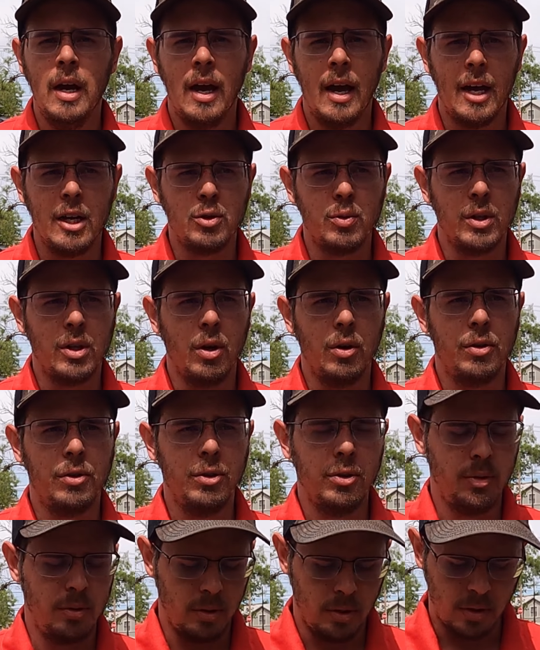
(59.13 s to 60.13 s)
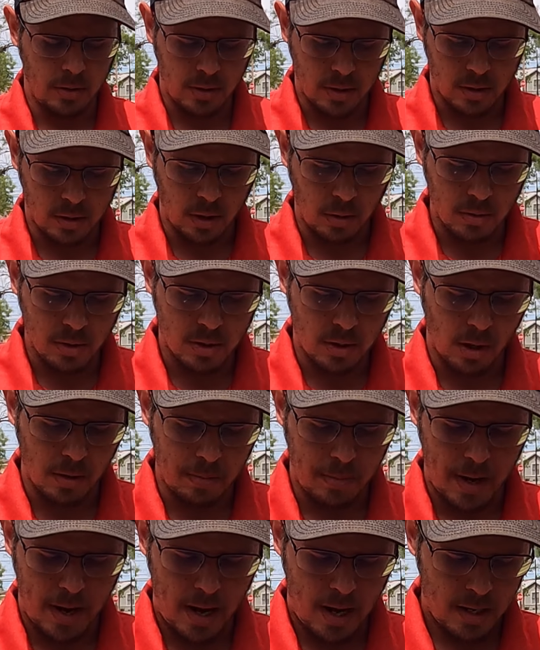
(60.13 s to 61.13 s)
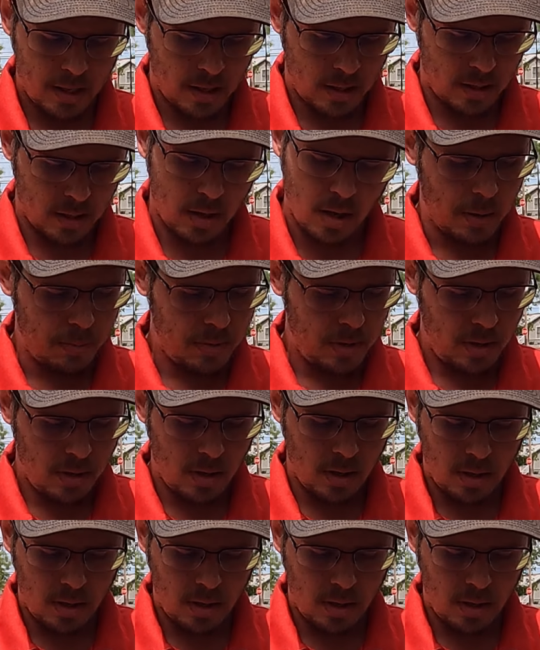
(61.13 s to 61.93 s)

as we go through and learn this Lone Star bag and maybe